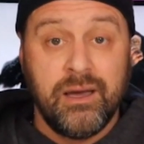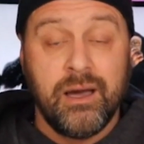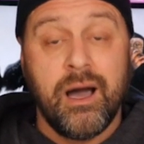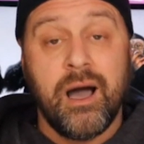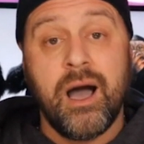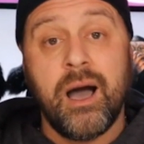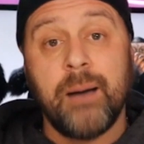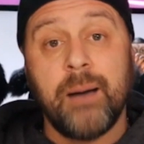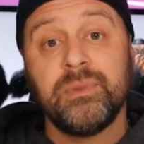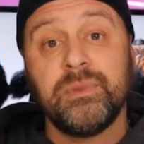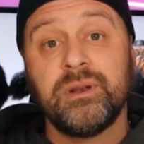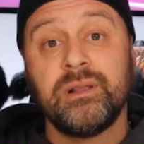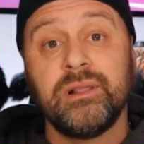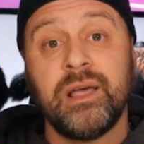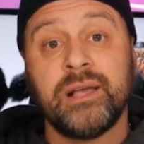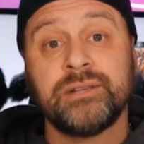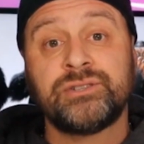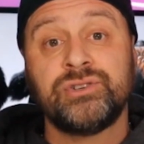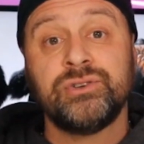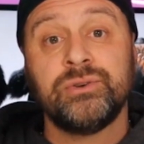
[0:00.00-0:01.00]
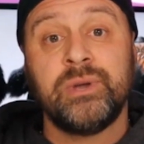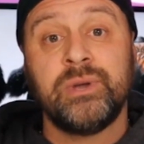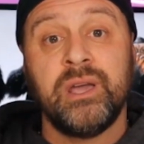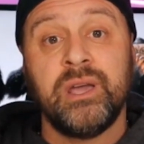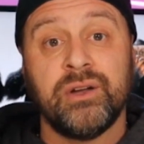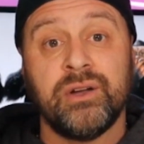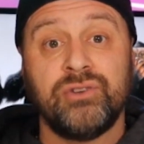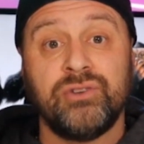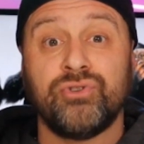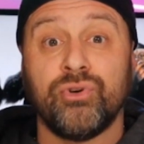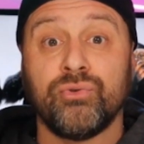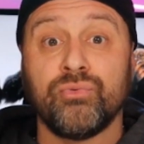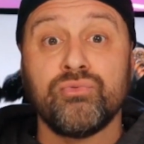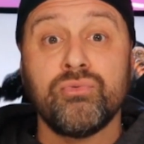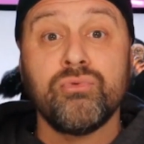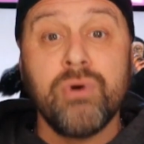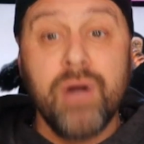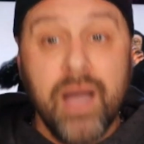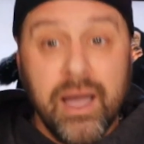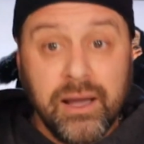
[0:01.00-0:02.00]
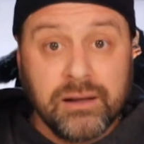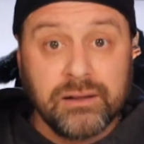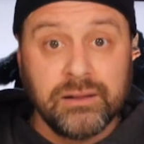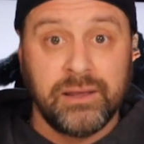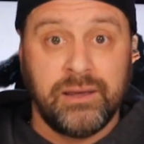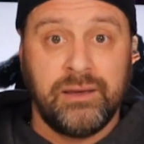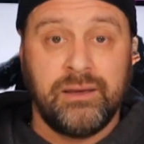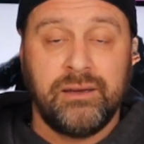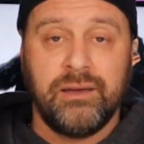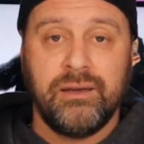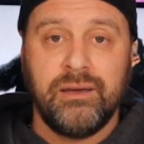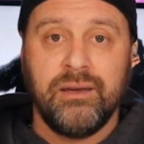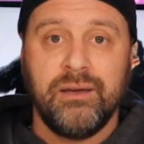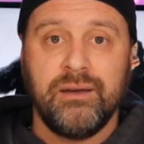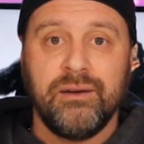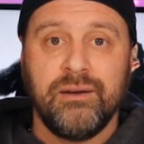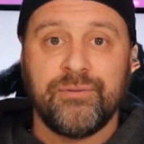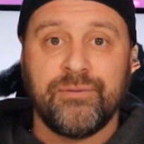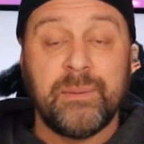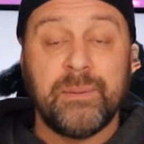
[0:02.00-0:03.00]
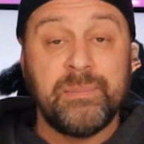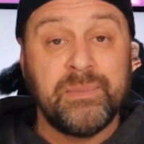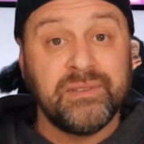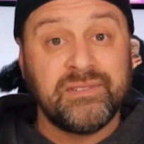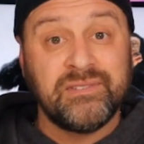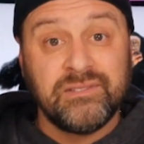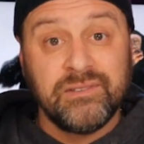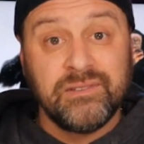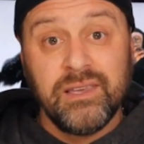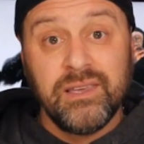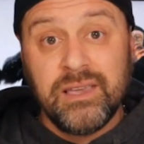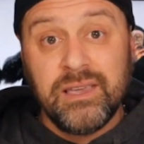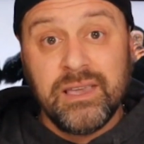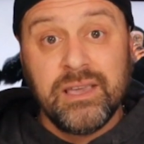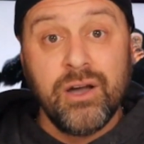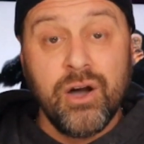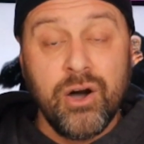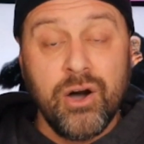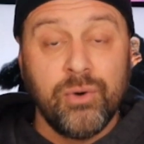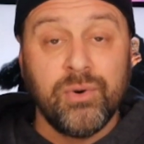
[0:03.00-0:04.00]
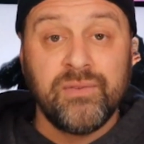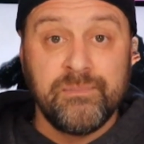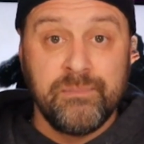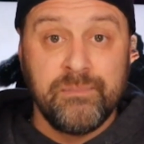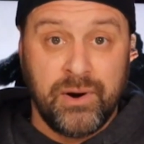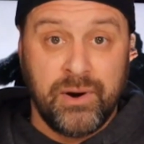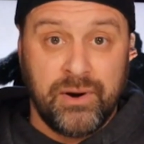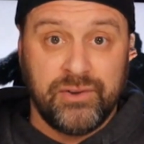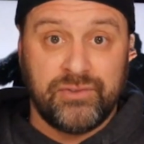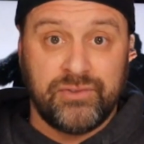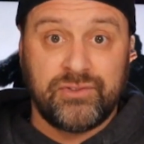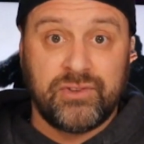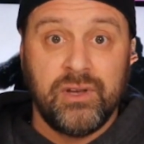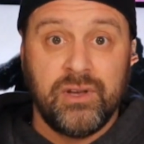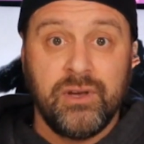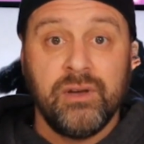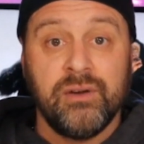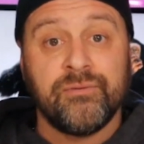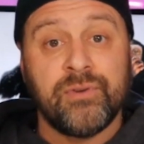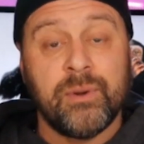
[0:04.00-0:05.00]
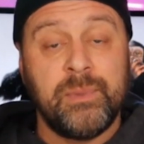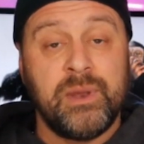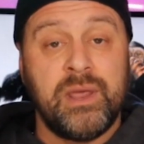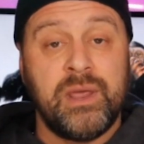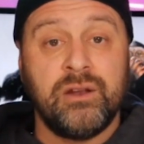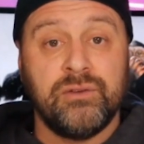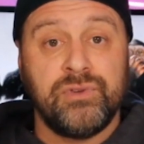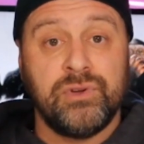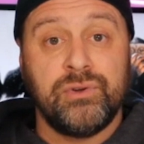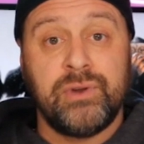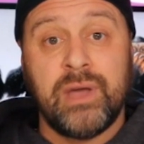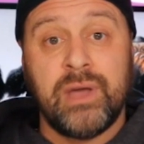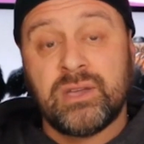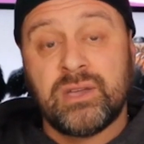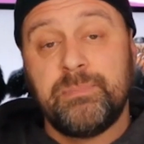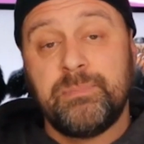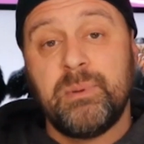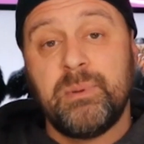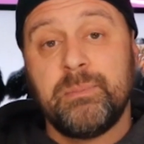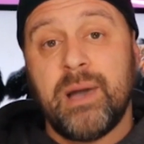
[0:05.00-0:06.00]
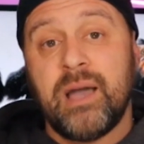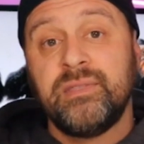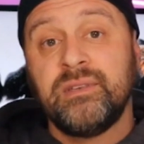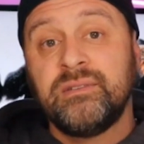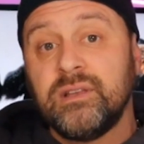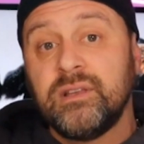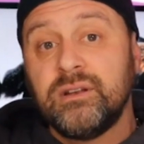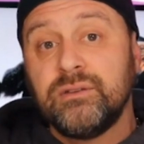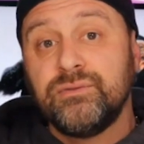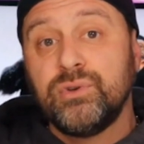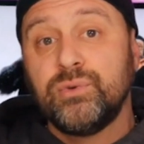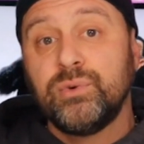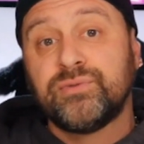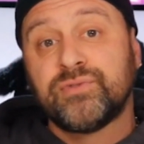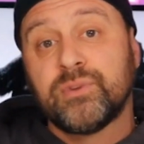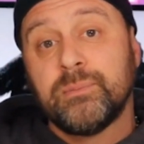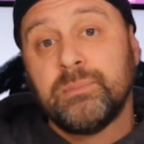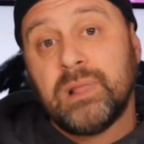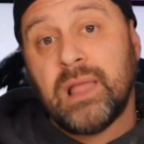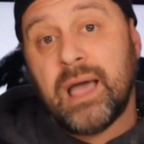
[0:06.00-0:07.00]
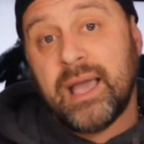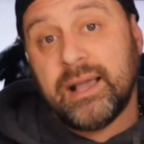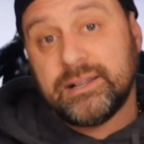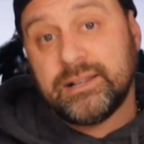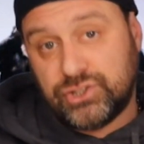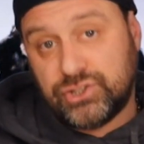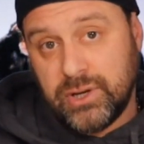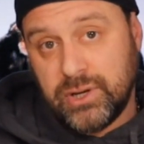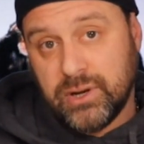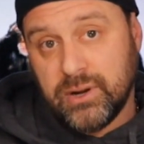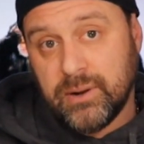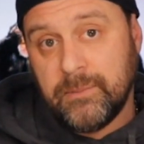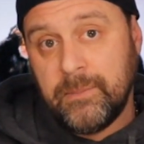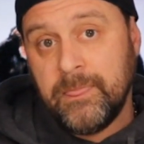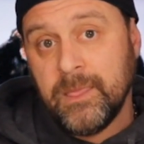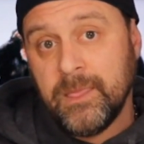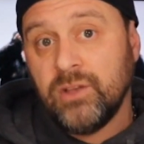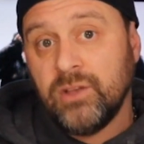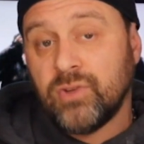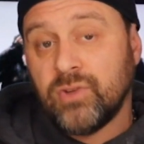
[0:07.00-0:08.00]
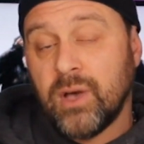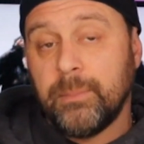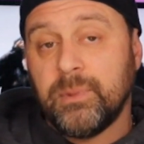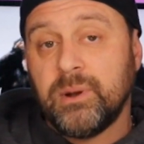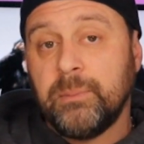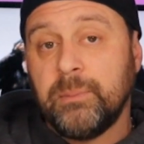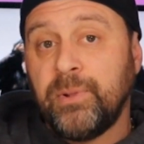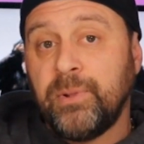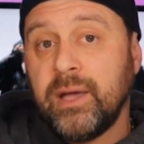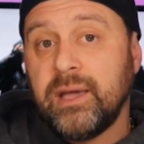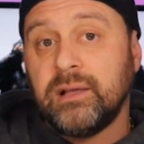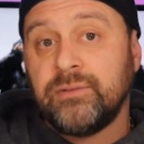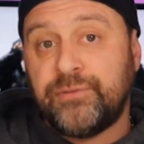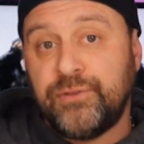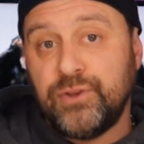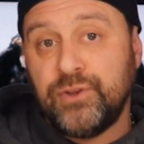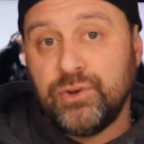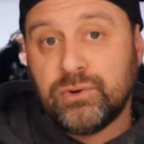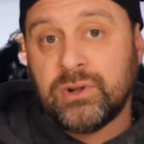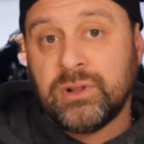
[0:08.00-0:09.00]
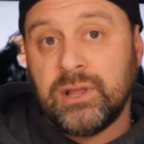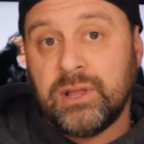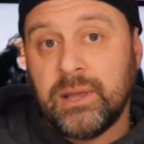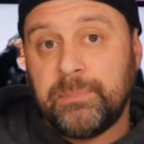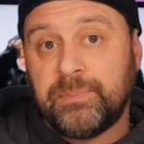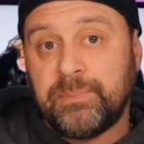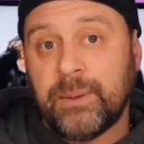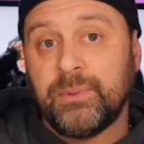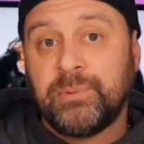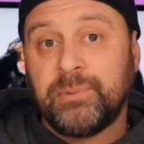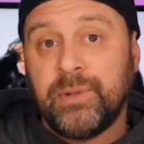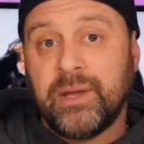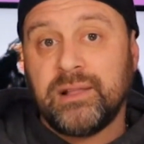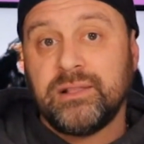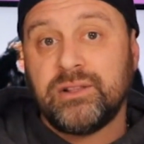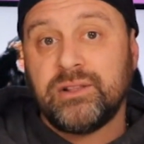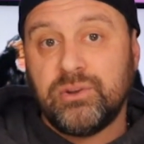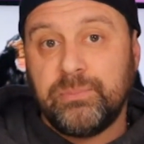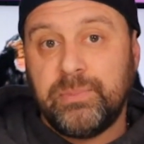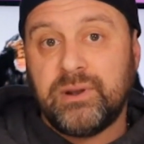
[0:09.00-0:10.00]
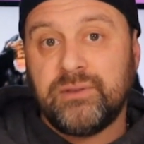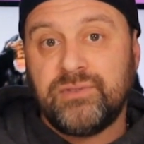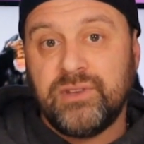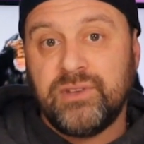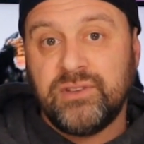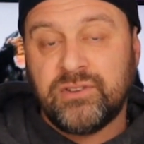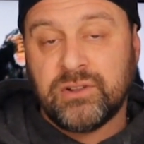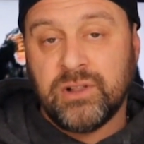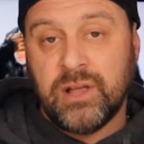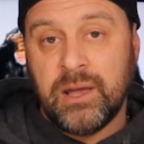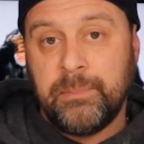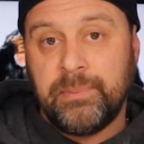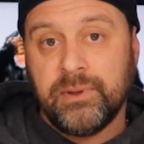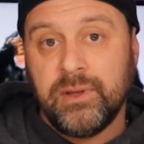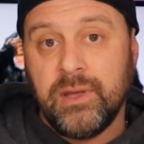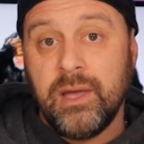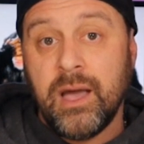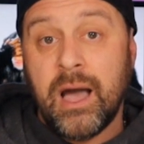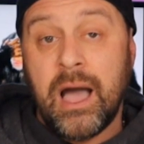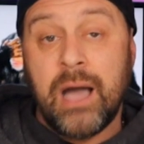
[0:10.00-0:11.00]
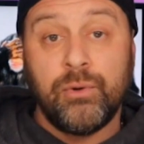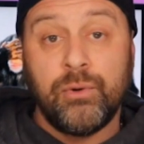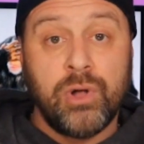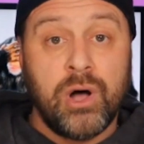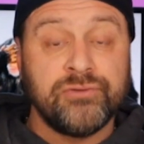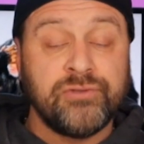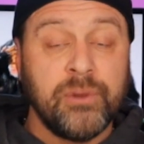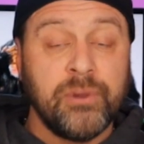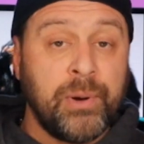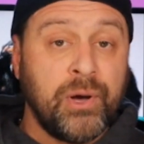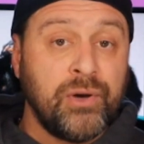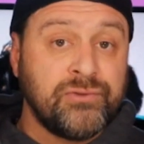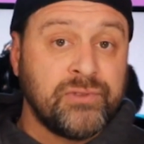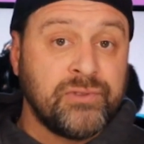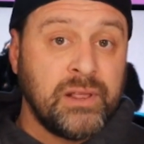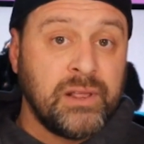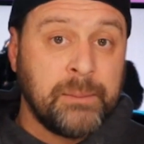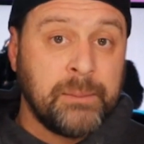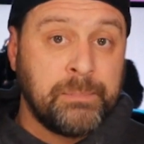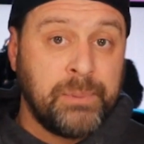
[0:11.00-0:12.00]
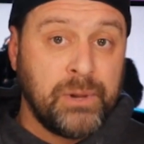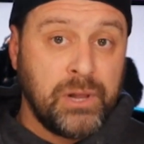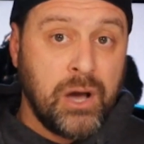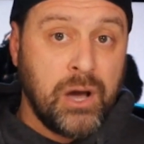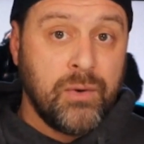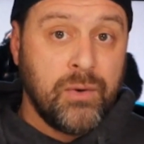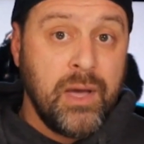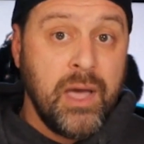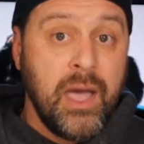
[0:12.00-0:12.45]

I'm going to let you hear it directly from the CEO of Maersk from an interview. Now, keep in mind, this interview was from last year. So I'm going to play a few clips. I'm going to play a little bit of this clip. I will also post a link below.